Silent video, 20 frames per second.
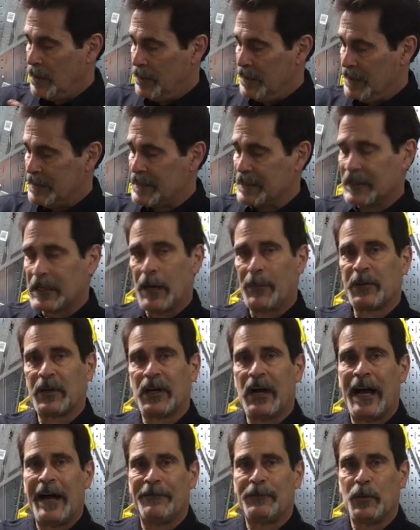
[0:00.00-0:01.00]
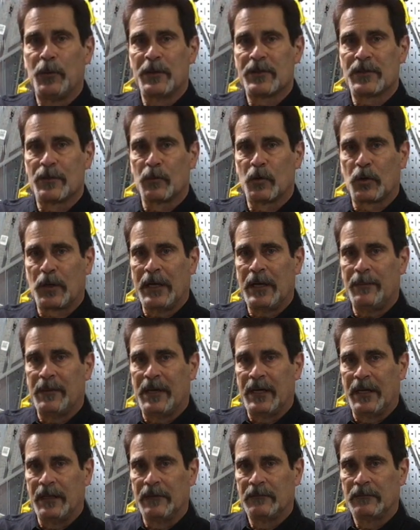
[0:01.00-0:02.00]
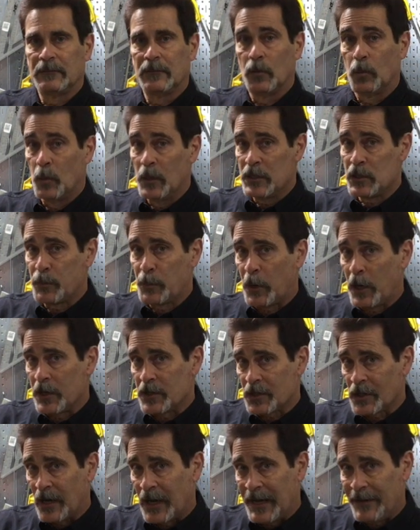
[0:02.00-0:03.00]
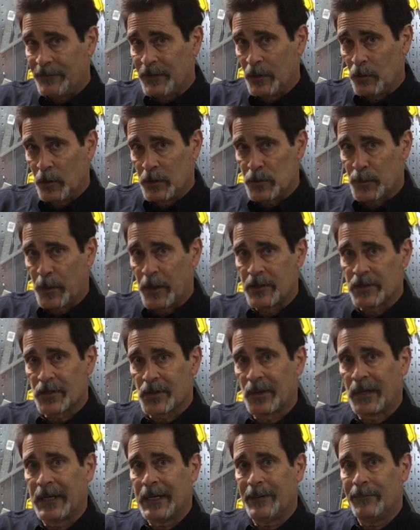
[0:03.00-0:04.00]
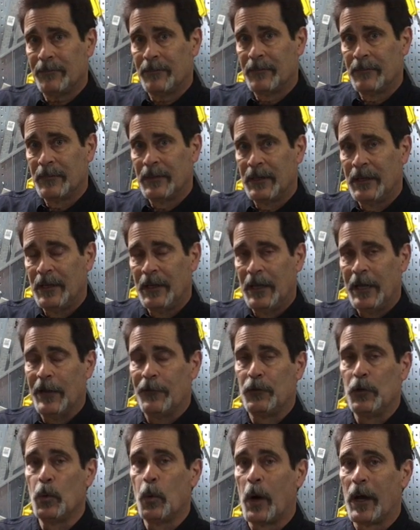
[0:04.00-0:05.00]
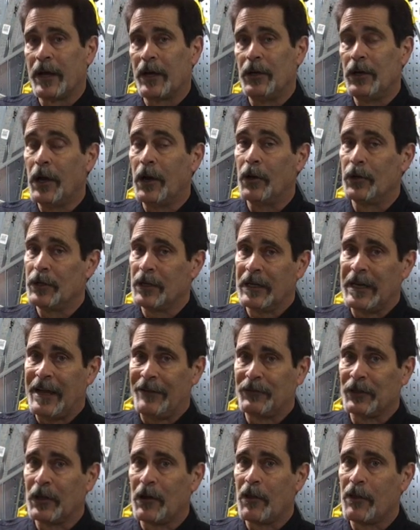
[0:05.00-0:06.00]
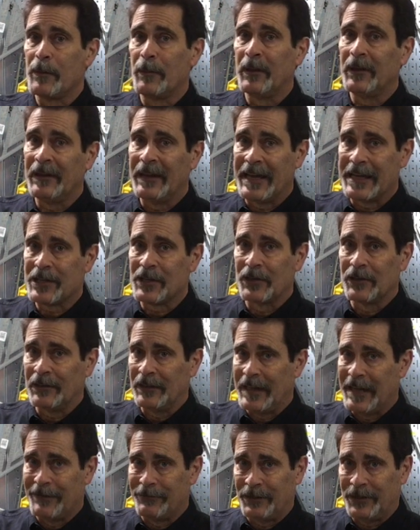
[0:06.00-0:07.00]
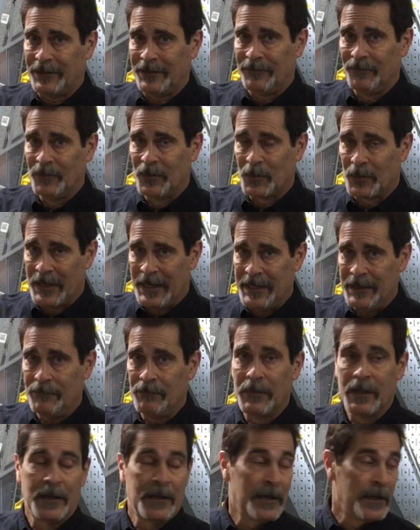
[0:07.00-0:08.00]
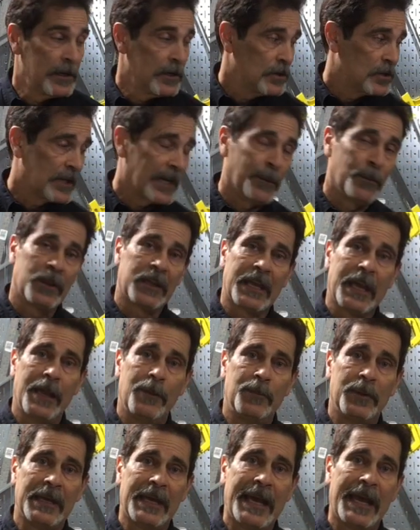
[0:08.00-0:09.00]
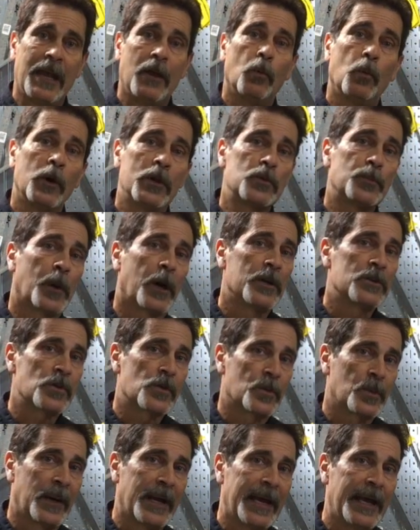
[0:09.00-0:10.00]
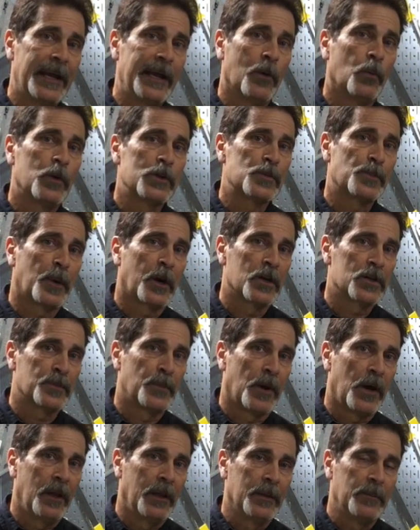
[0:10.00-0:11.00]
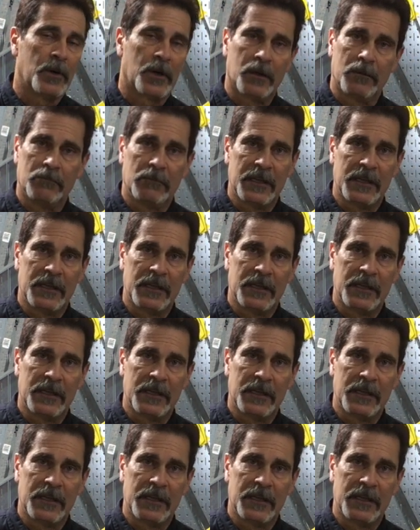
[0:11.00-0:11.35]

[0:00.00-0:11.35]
This is a cup of coffee with some cream in it. Which part's coffee and which part's cream? If you want to know, you're going to have to go to the molecular level, right? Same with KPA. Which part's thread, which part's polymer?